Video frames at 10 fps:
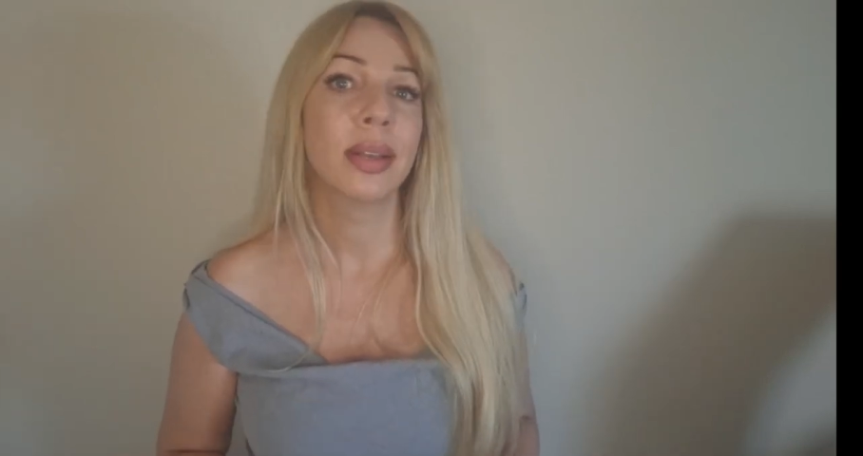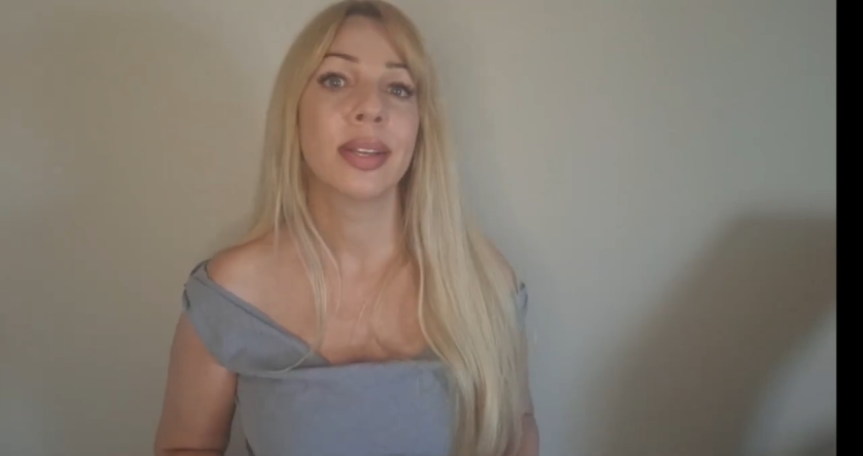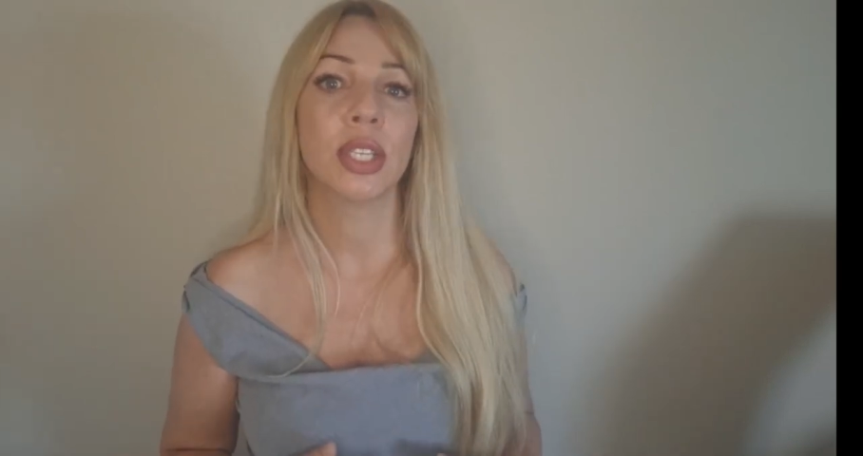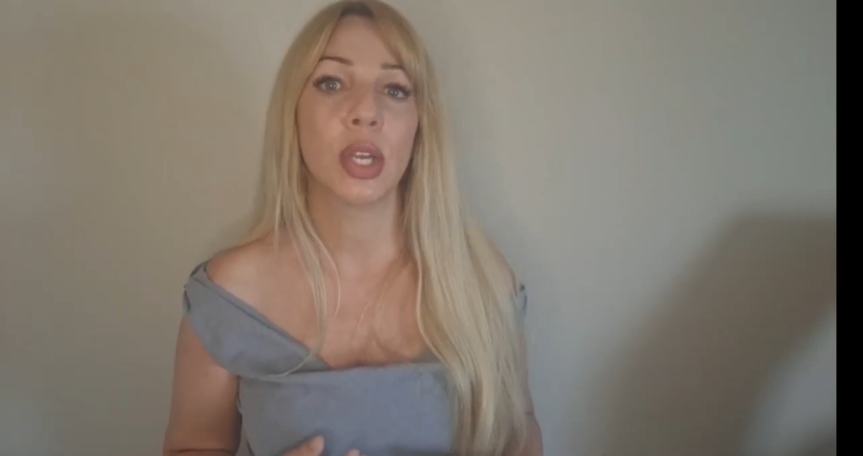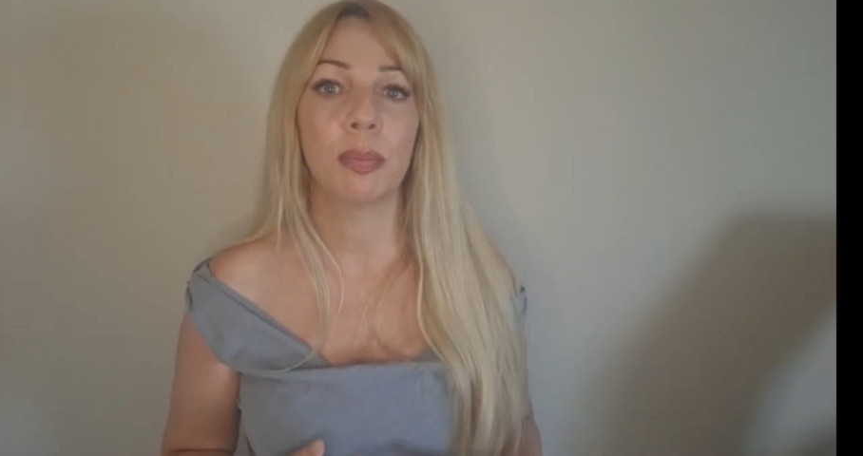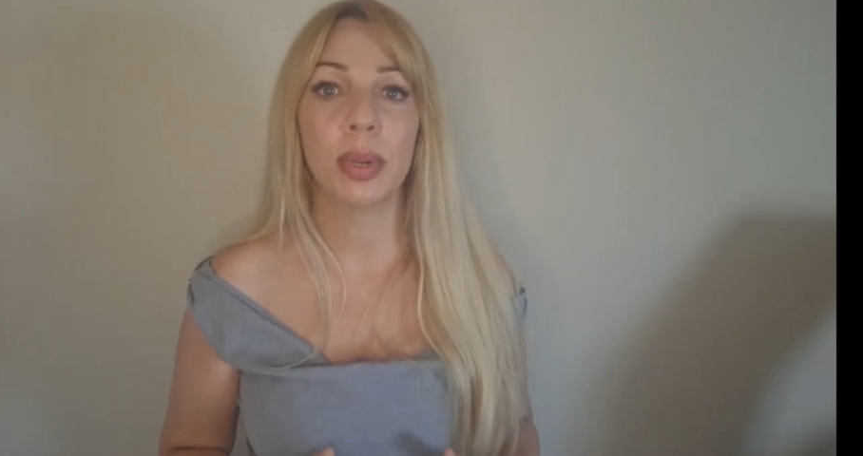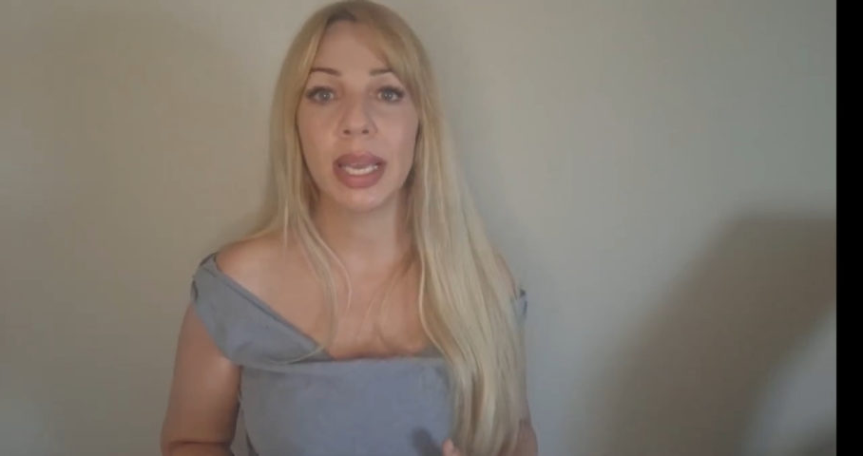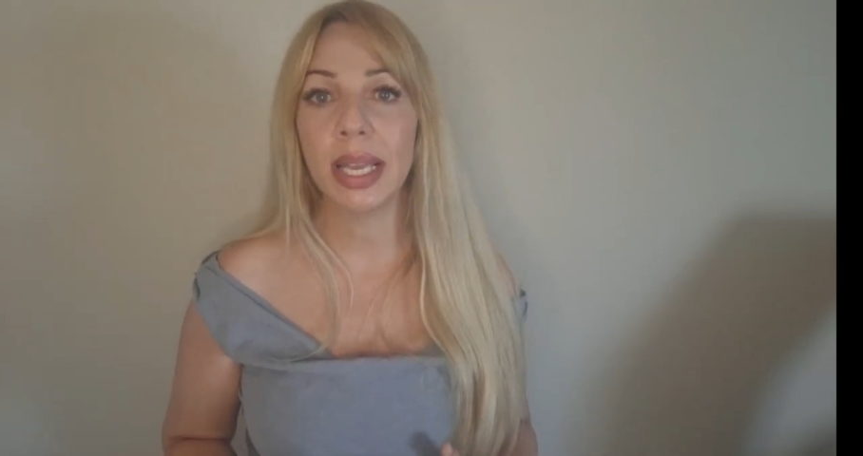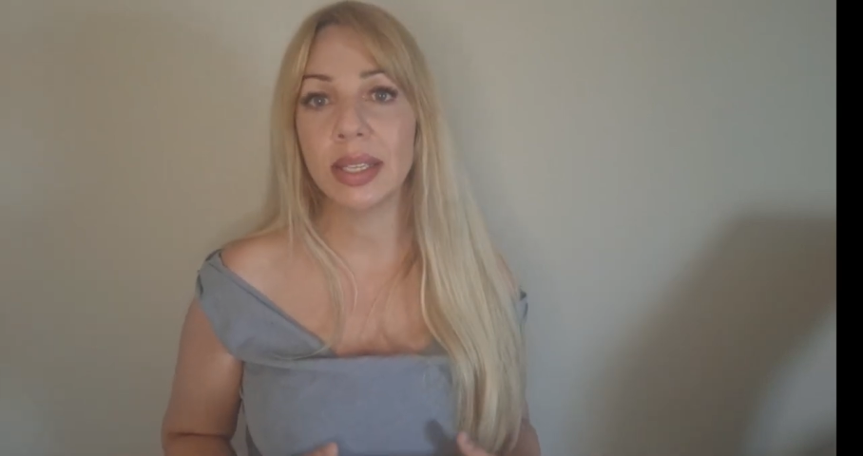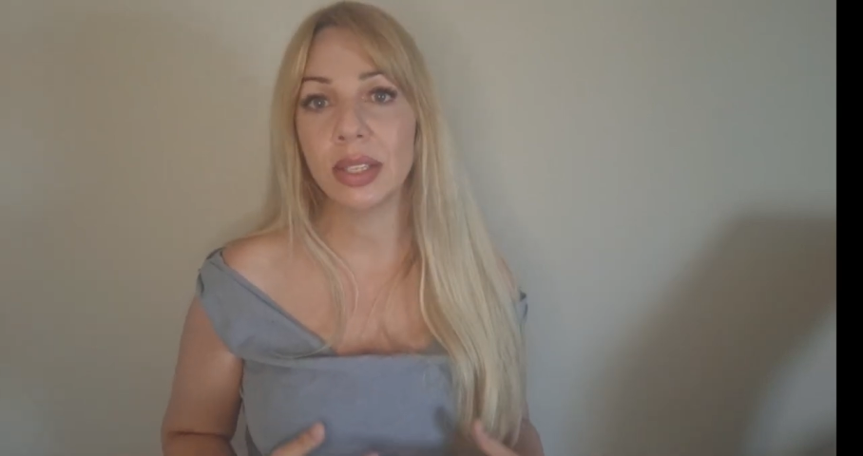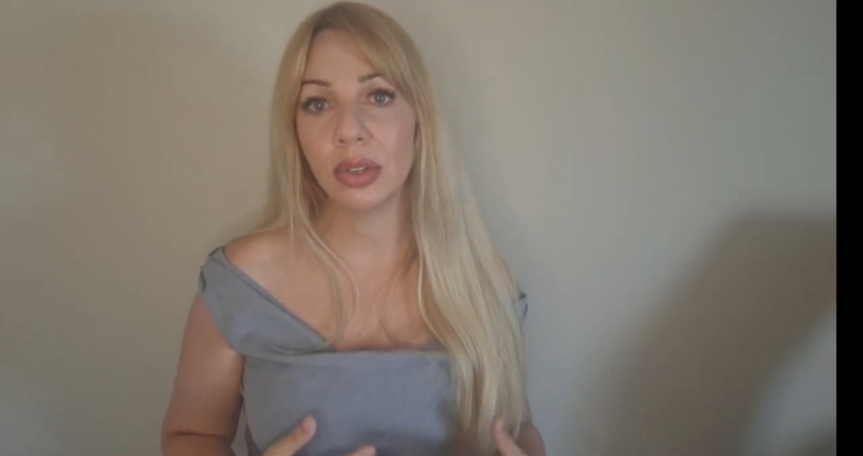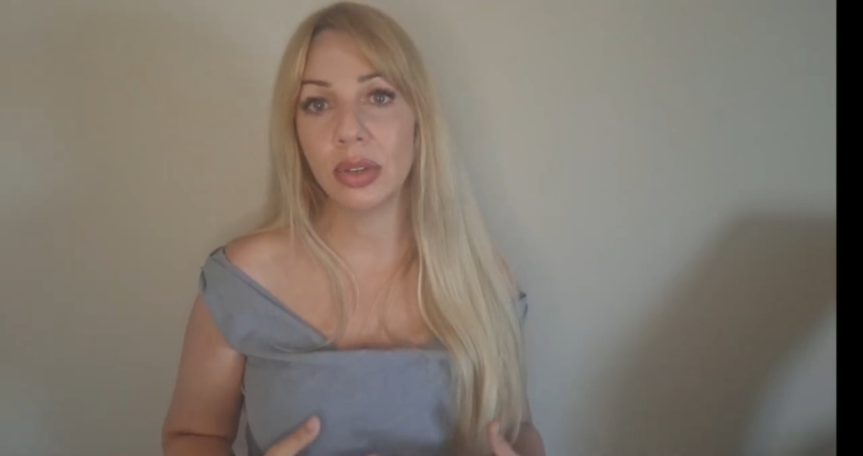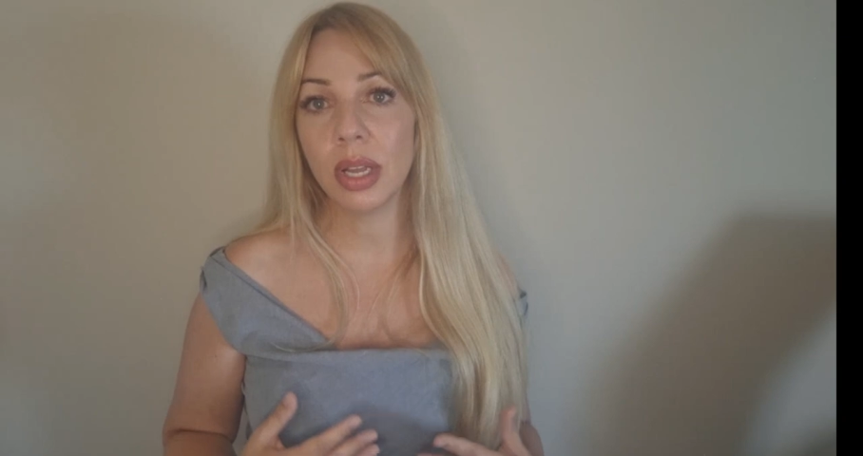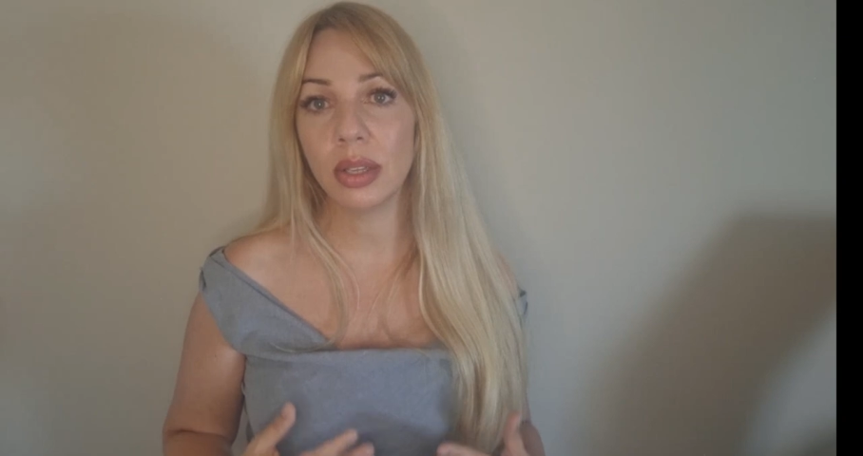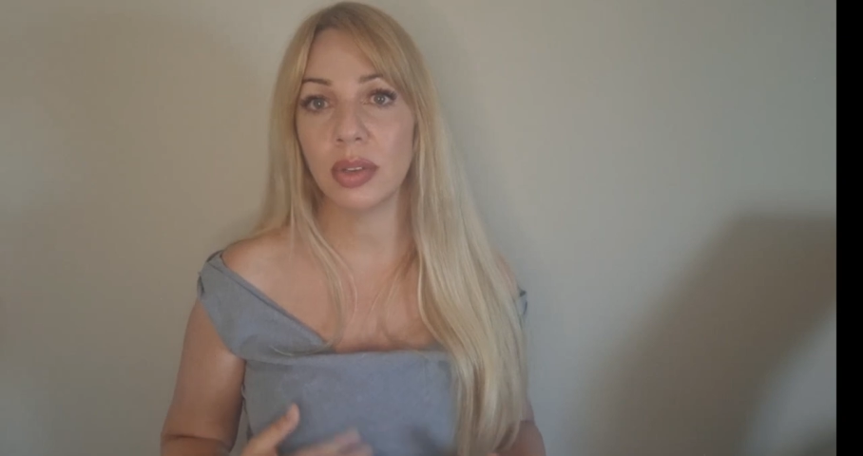So please
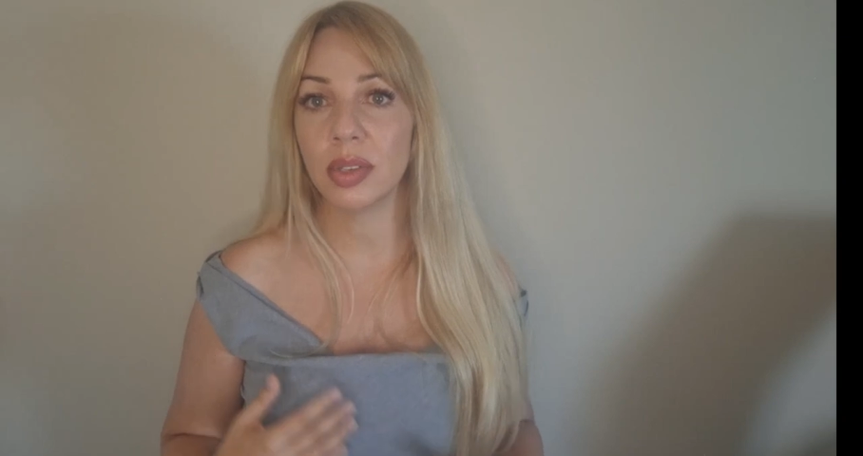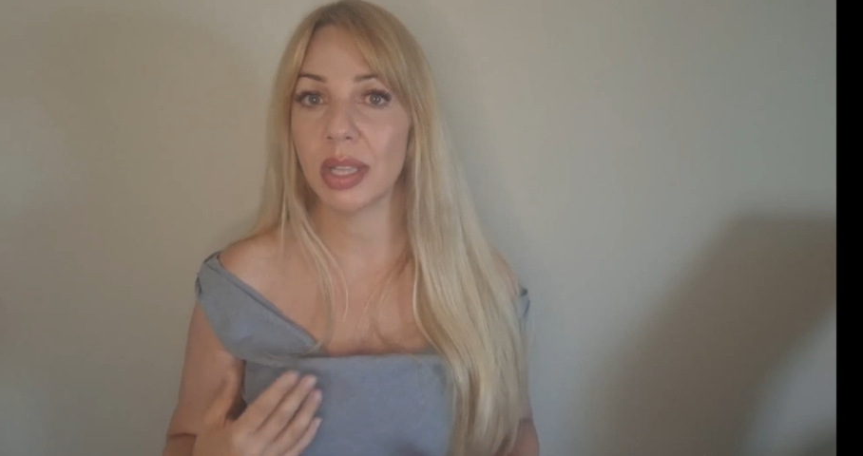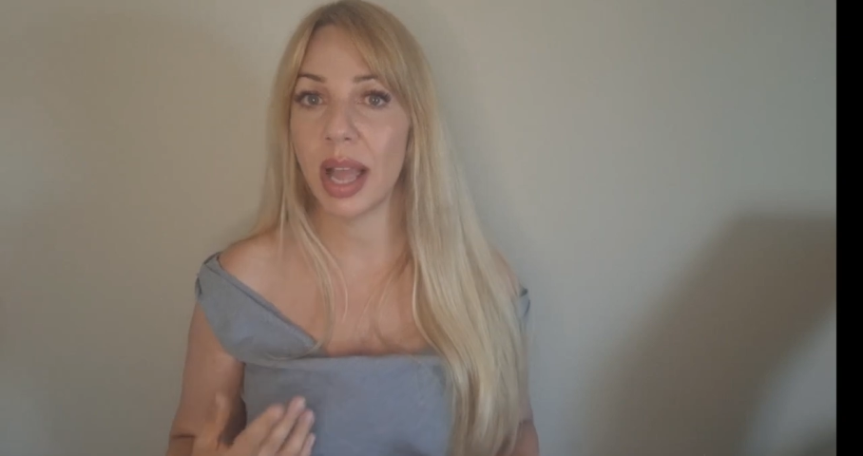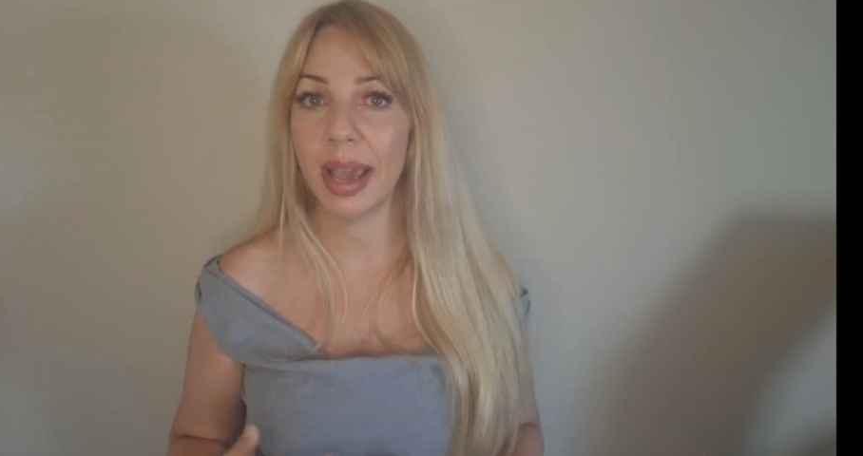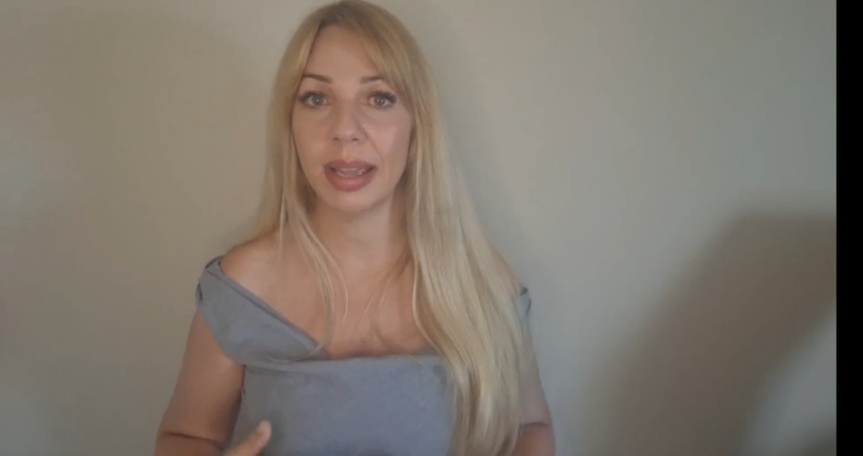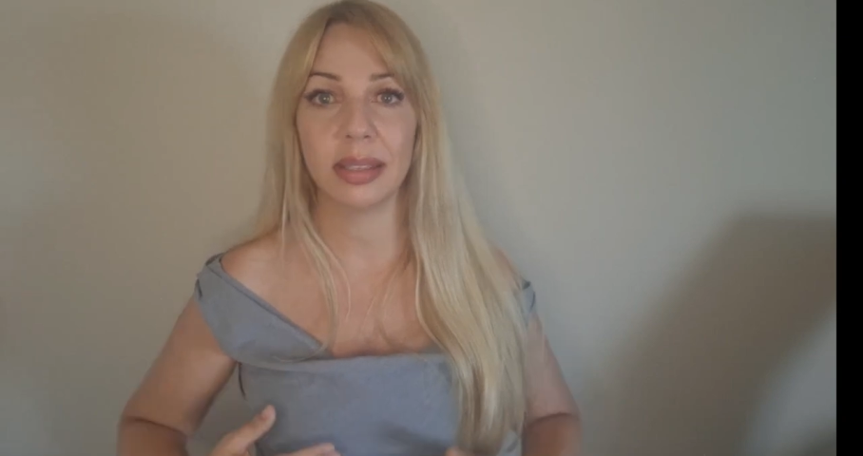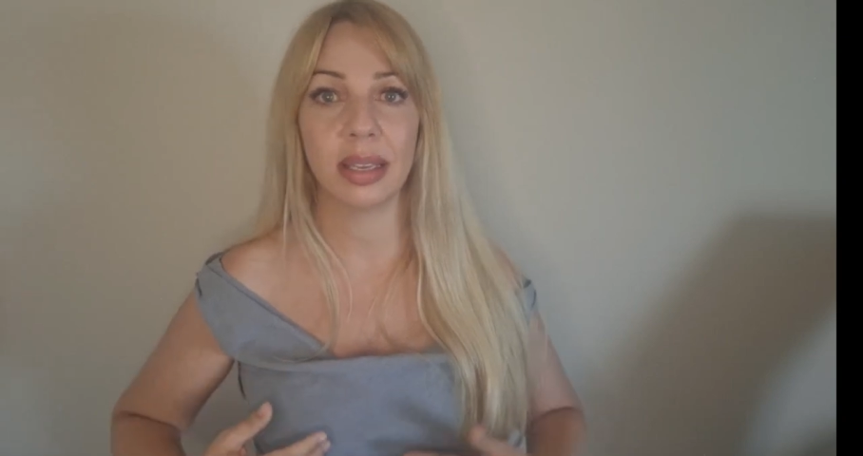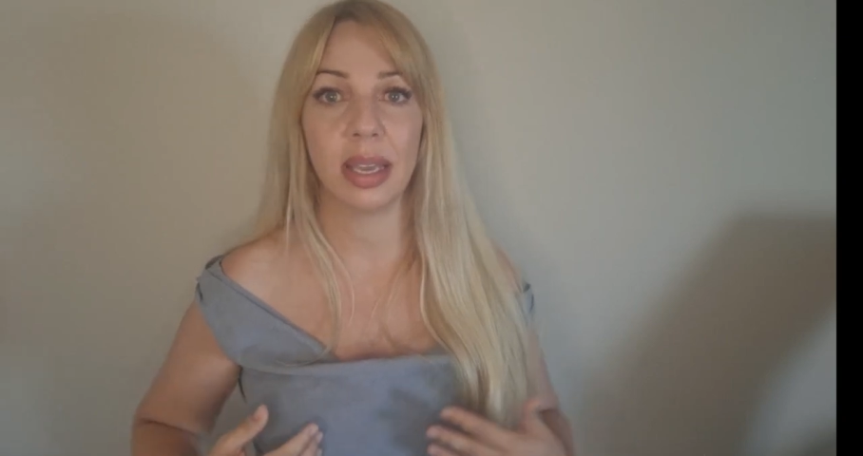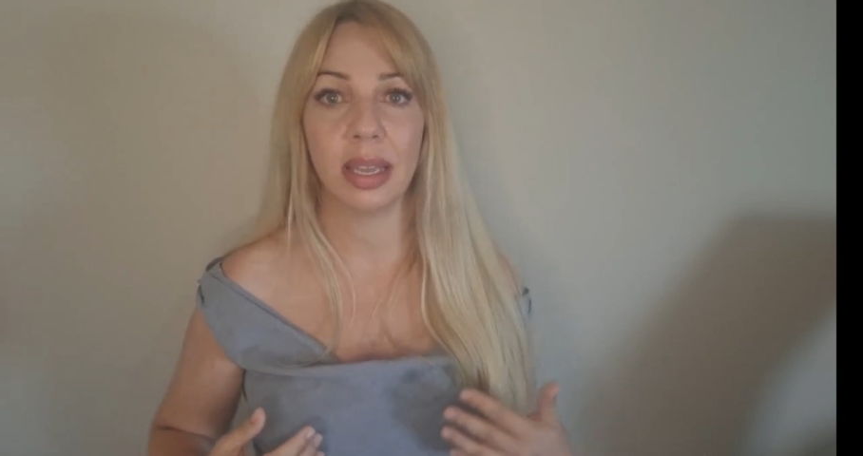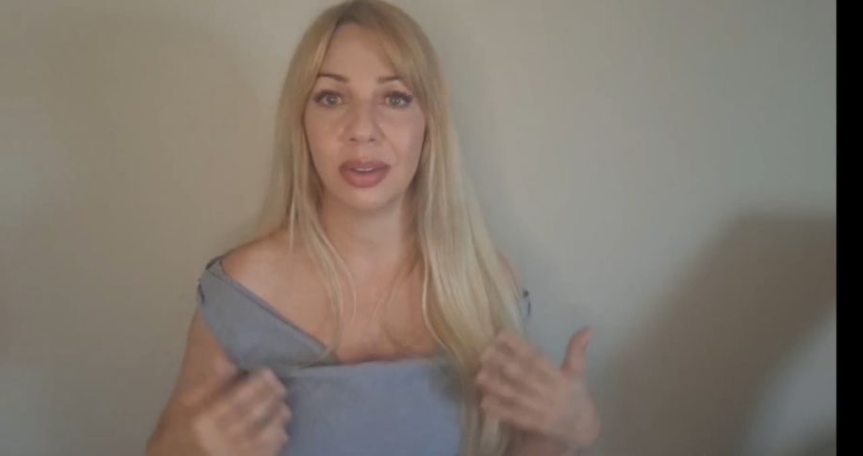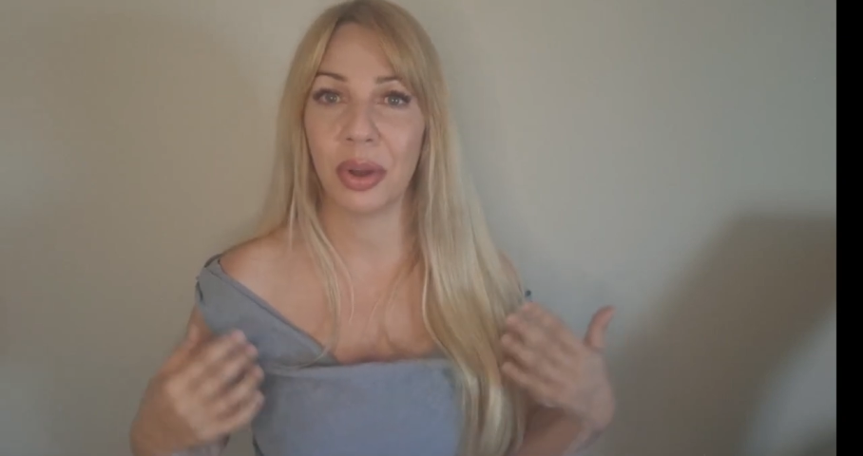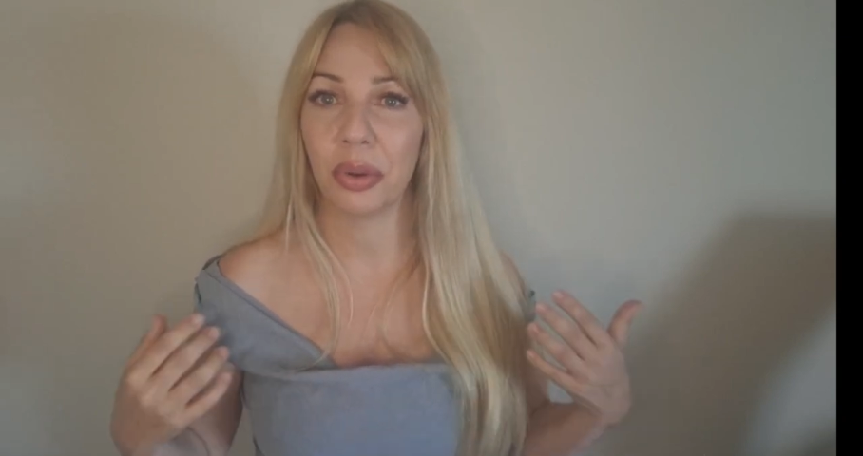do not use light, heat,